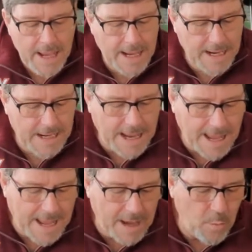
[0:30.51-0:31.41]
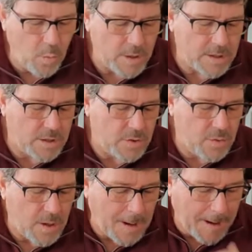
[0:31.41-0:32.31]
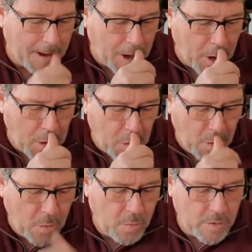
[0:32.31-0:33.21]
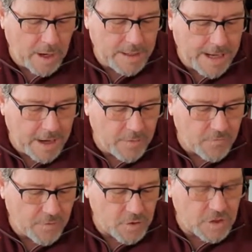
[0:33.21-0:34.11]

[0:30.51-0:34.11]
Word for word: And I, I want to go uh, down to verse